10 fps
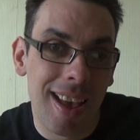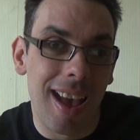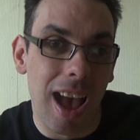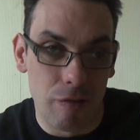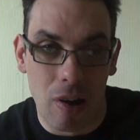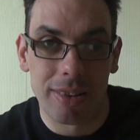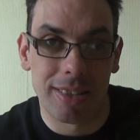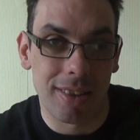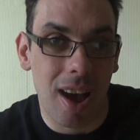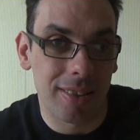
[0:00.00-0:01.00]

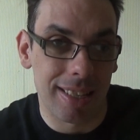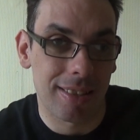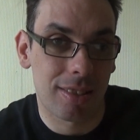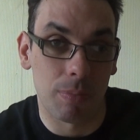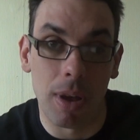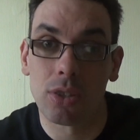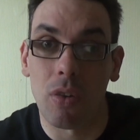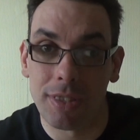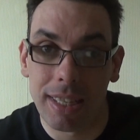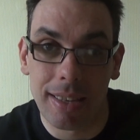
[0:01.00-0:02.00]
writers, artists. There's
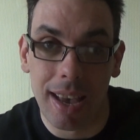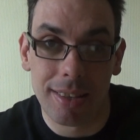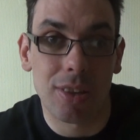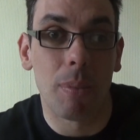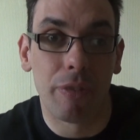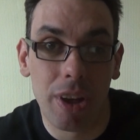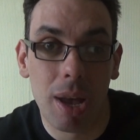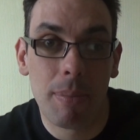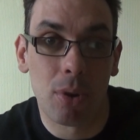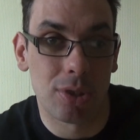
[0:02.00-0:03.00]
obviously Simon
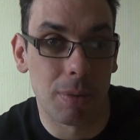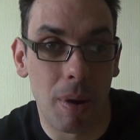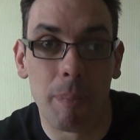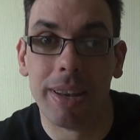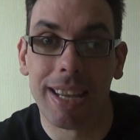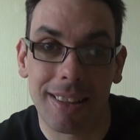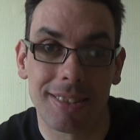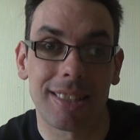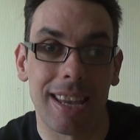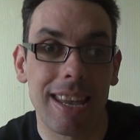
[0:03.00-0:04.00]
Ferber, but also Bob
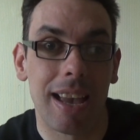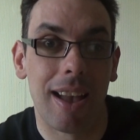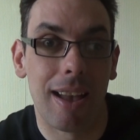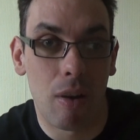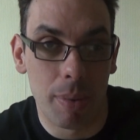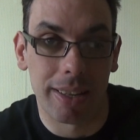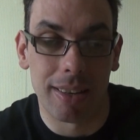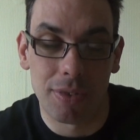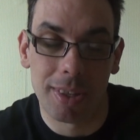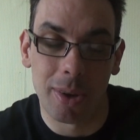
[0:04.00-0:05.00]
Budiansky. I've been lucky
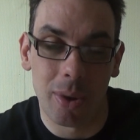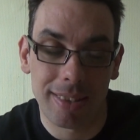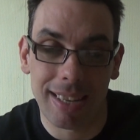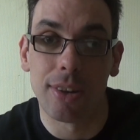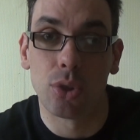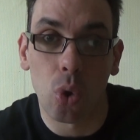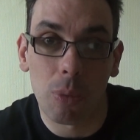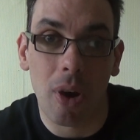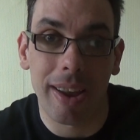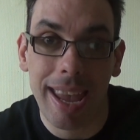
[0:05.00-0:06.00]
enough to attend a talk
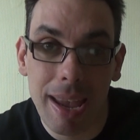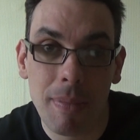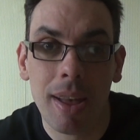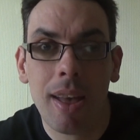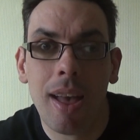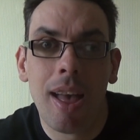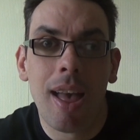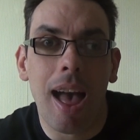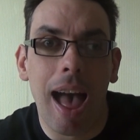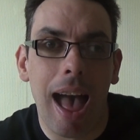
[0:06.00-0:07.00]
by him,
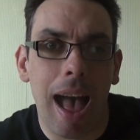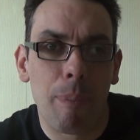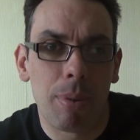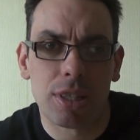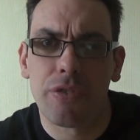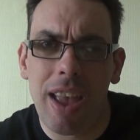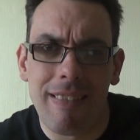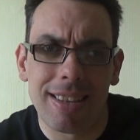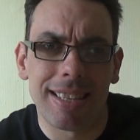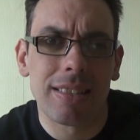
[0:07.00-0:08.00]
plus
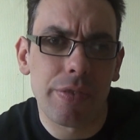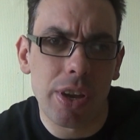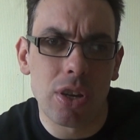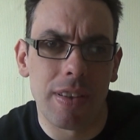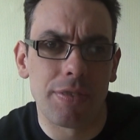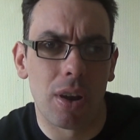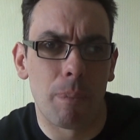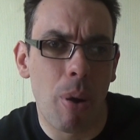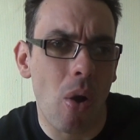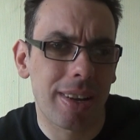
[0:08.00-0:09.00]
various interviews they've done
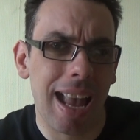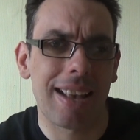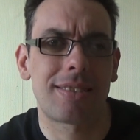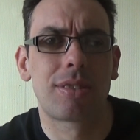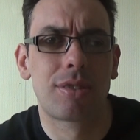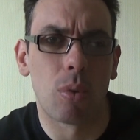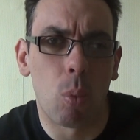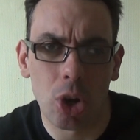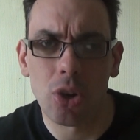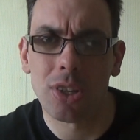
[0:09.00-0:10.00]
on podcasts and
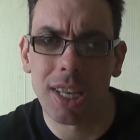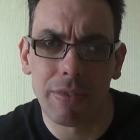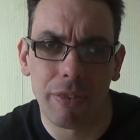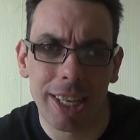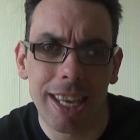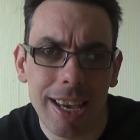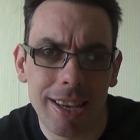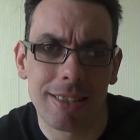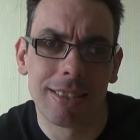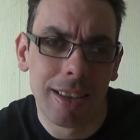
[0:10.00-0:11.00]
whatnot over the
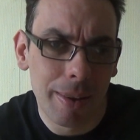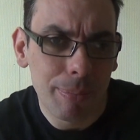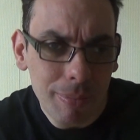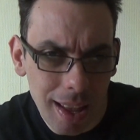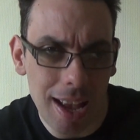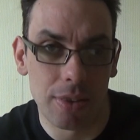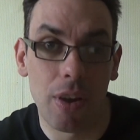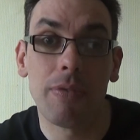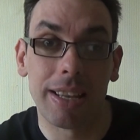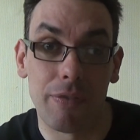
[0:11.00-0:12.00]
years. So I've
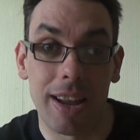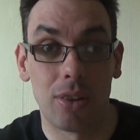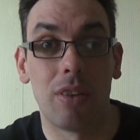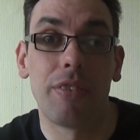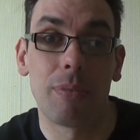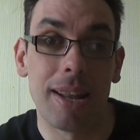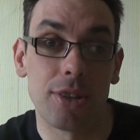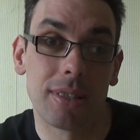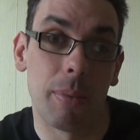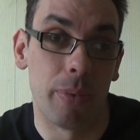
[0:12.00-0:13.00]
hopefully conveyed a lot of
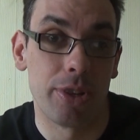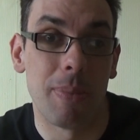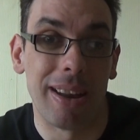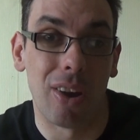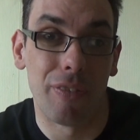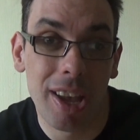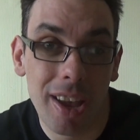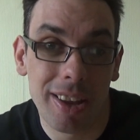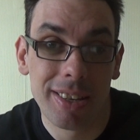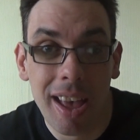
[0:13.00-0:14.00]
information, some of which you may not have
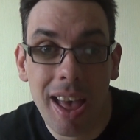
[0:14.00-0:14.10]
heard